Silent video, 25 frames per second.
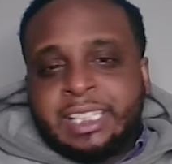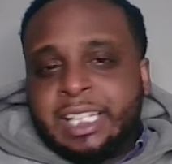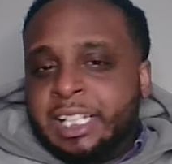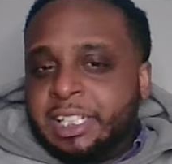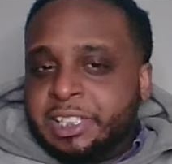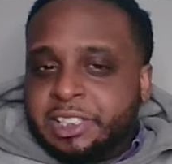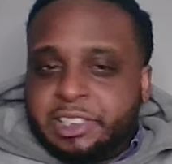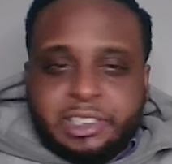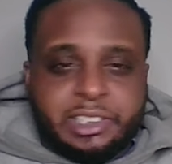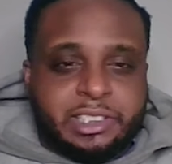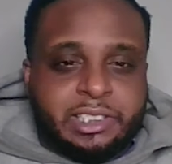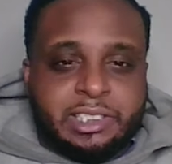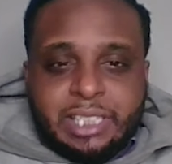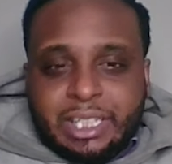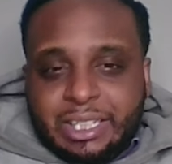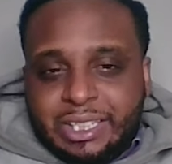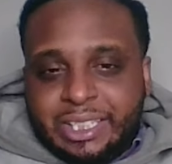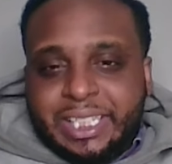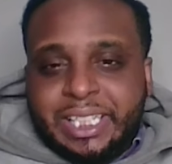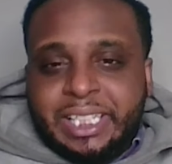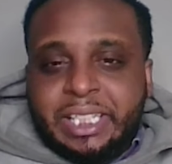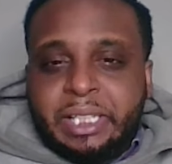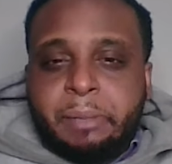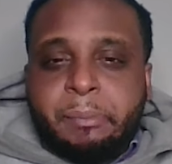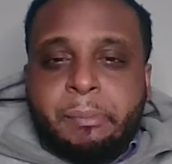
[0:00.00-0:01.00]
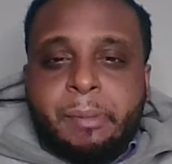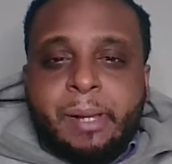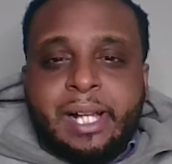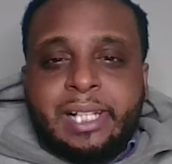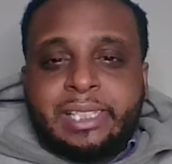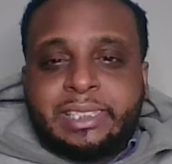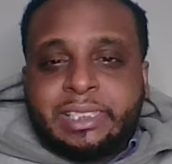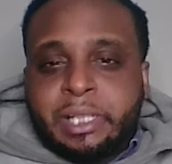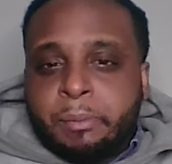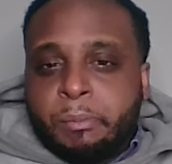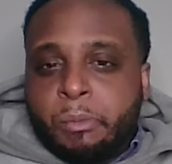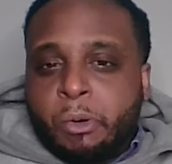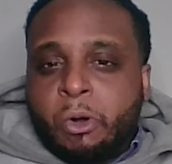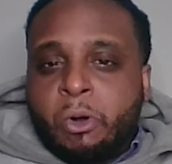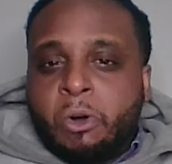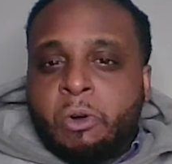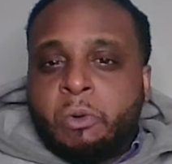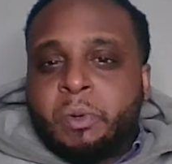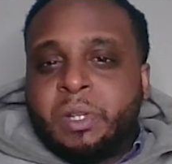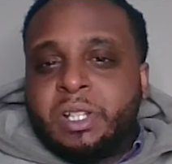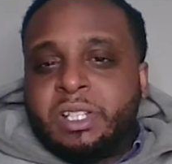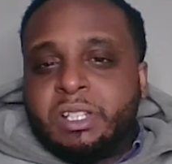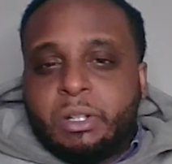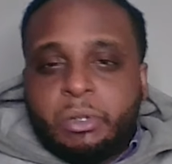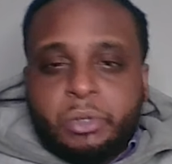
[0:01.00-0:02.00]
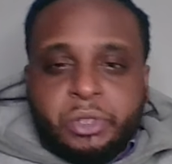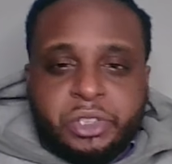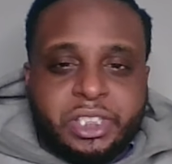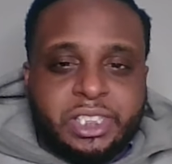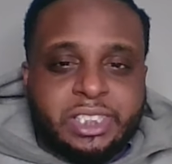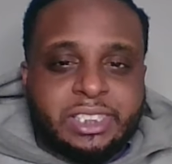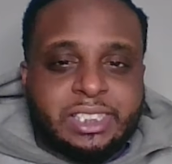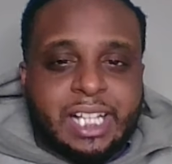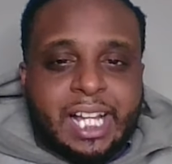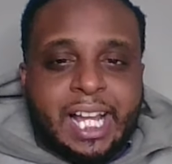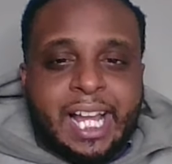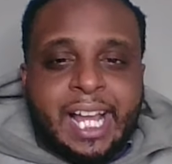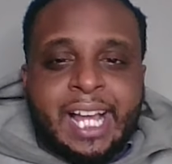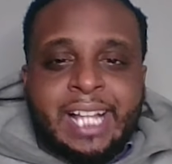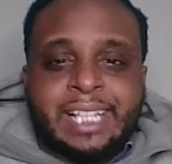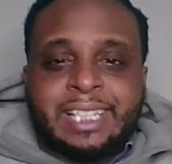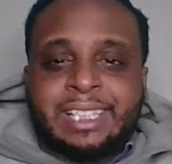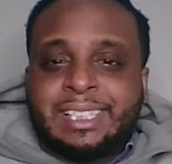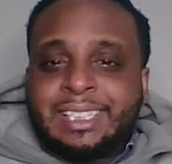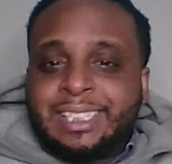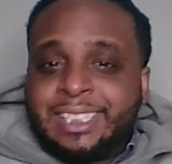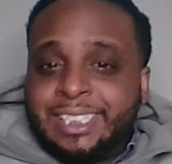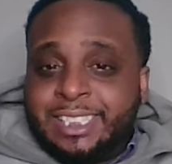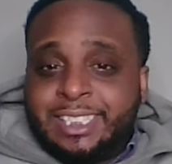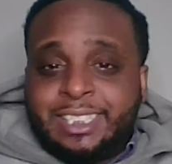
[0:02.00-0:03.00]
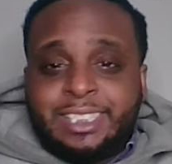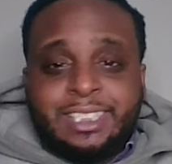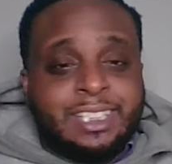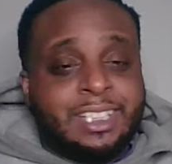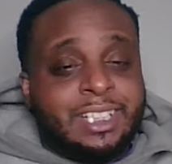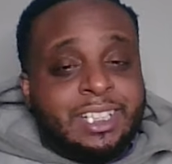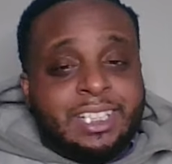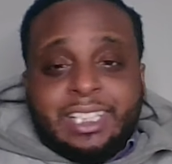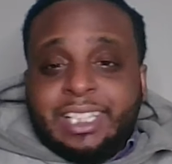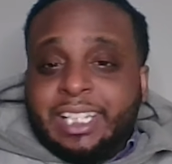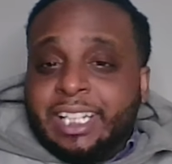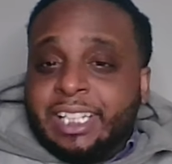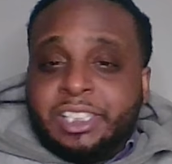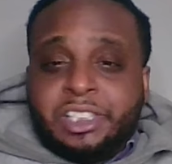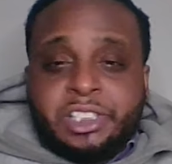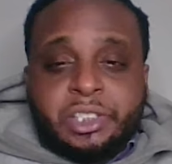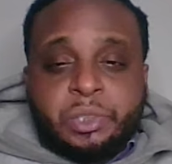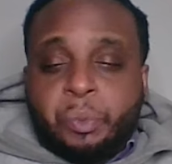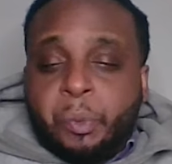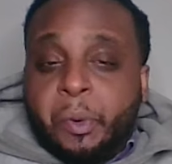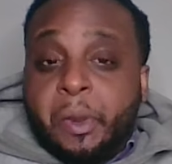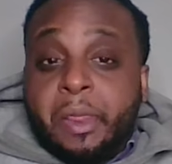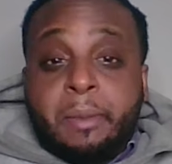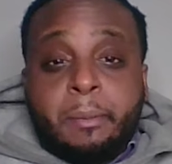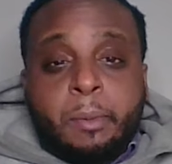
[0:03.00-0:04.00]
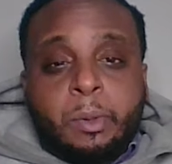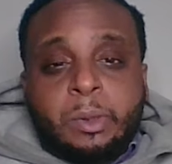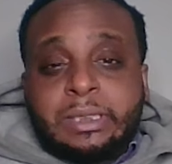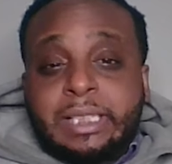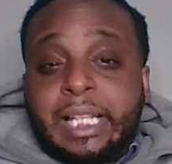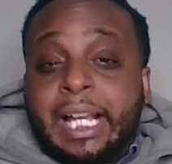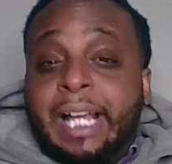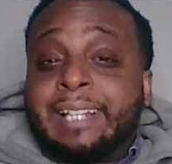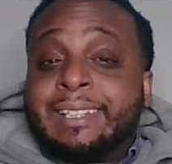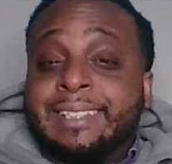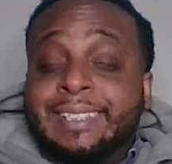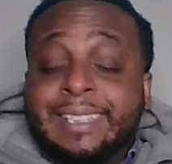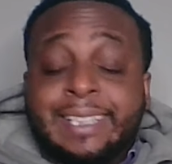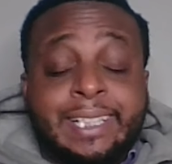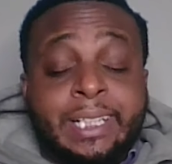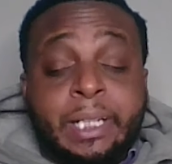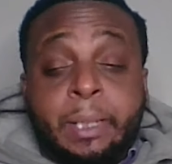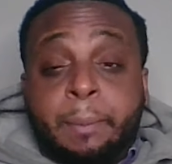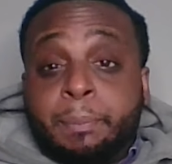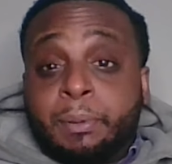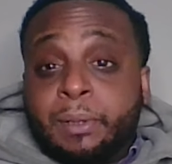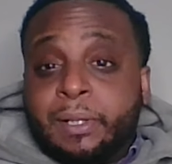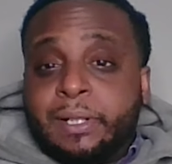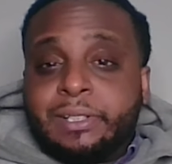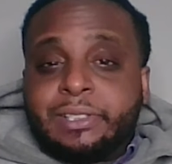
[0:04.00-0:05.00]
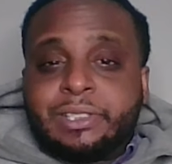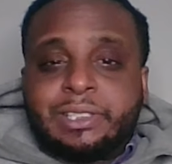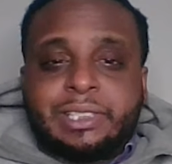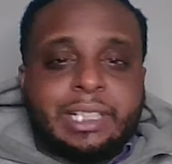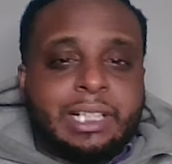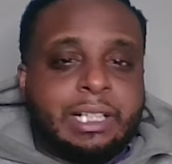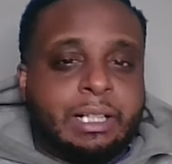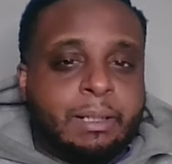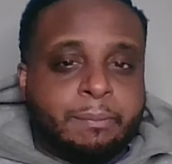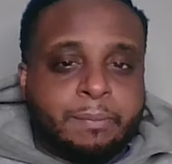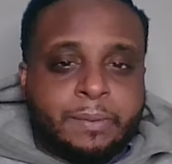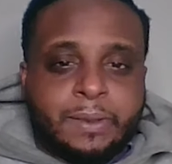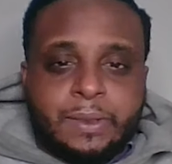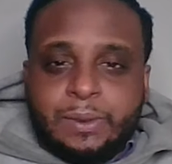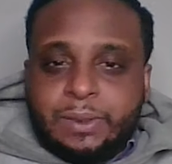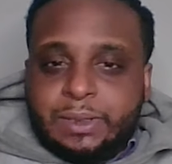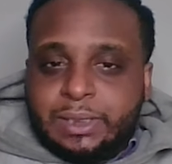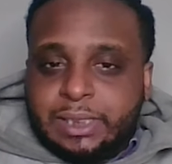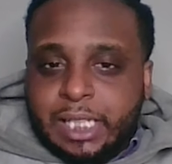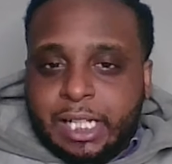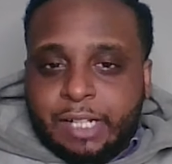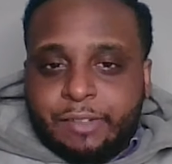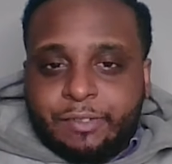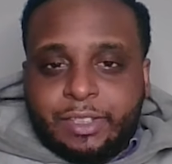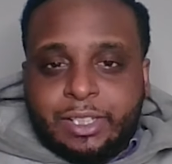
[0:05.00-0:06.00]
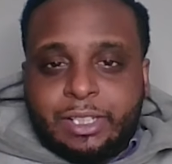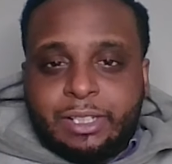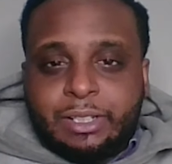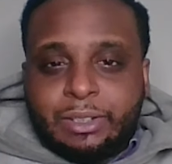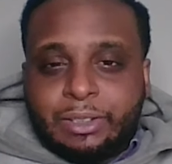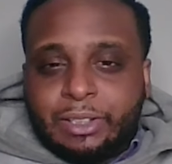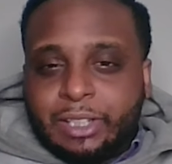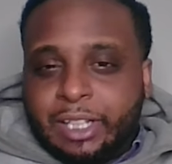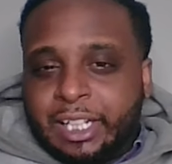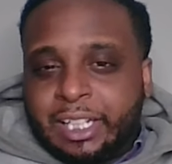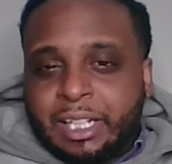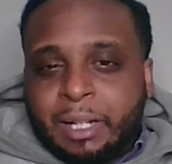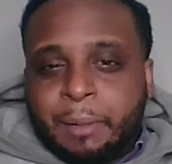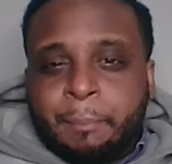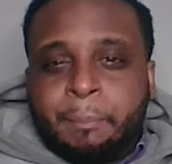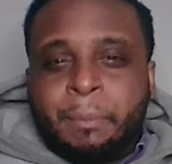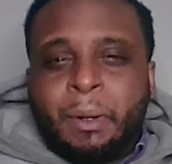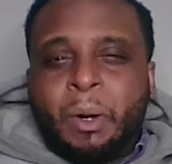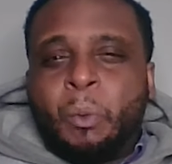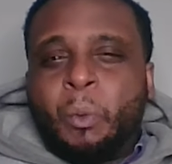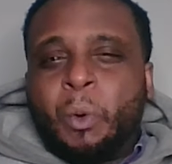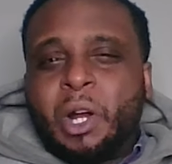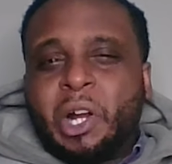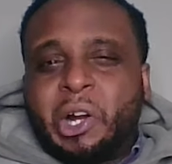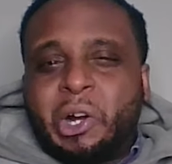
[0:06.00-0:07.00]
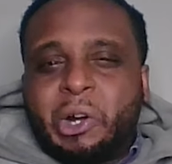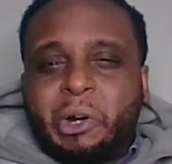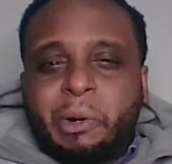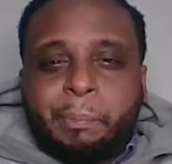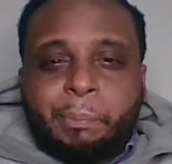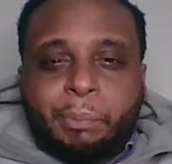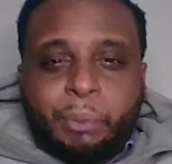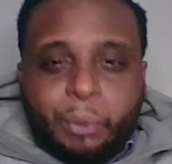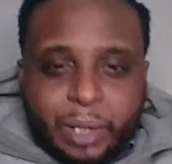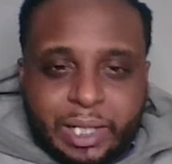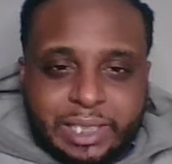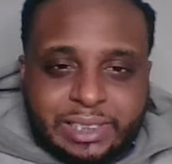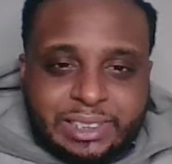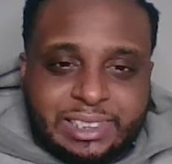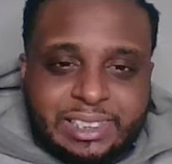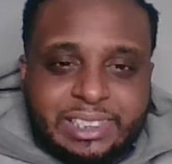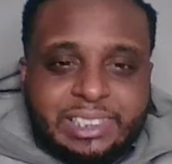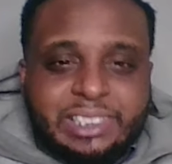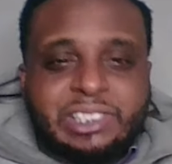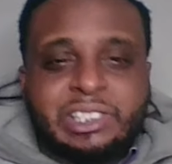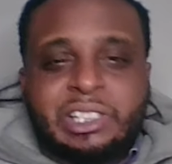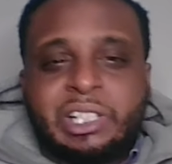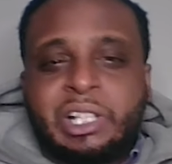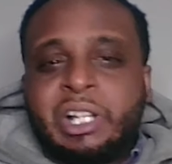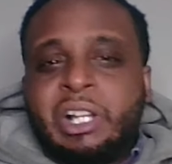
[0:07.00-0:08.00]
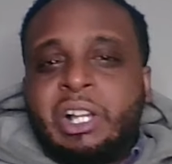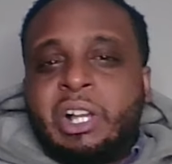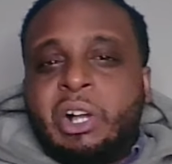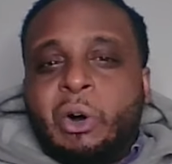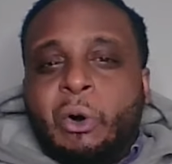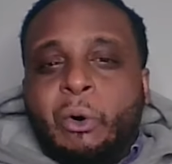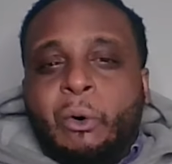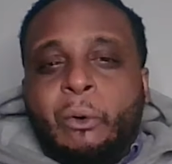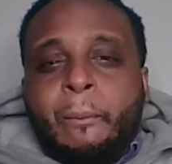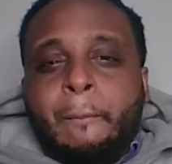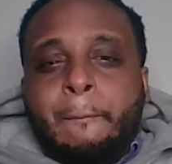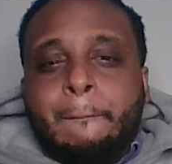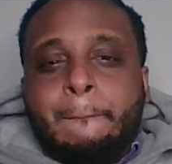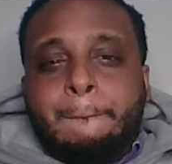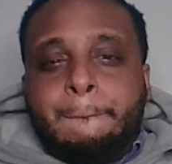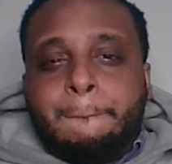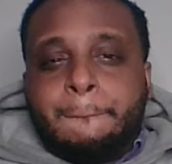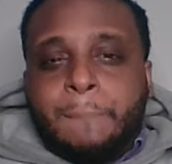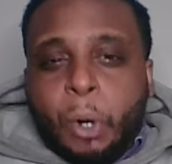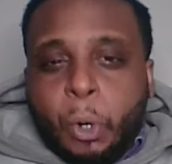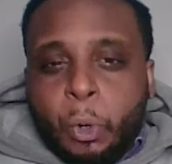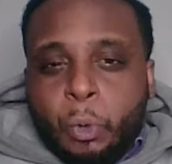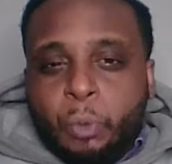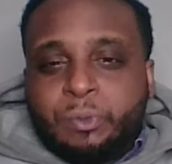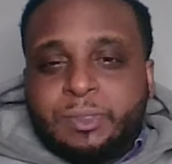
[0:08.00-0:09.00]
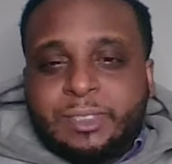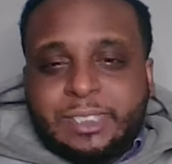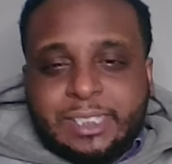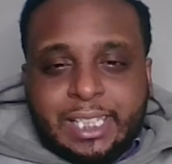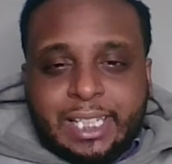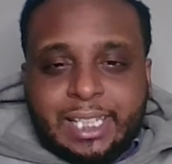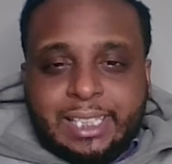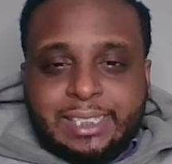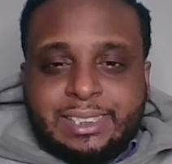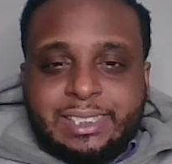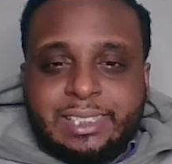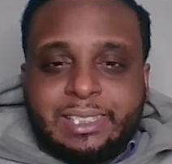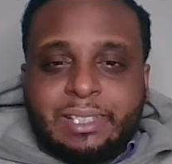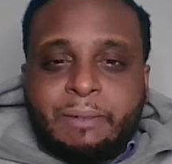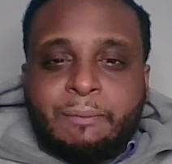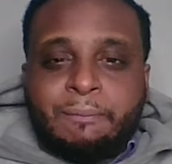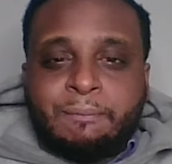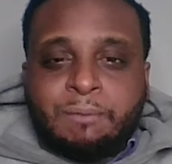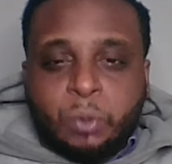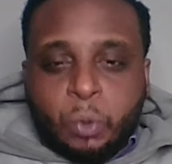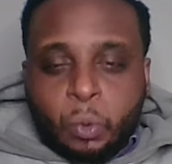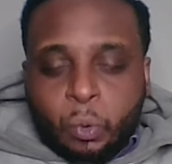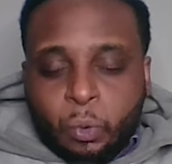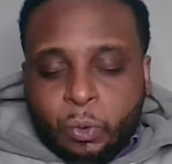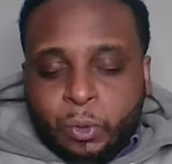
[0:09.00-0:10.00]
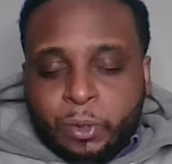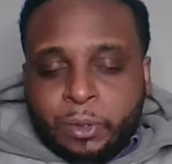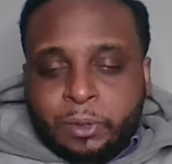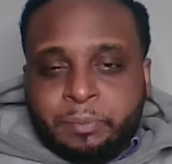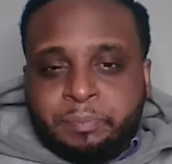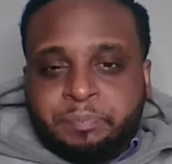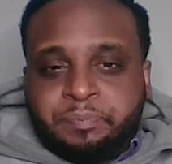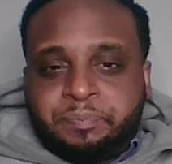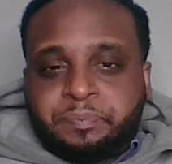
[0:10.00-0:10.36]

She's dunking the basketball. We know she's an athlete and just one of the most athletic players to come through South Carolina. But with her presence on both sides of the floor,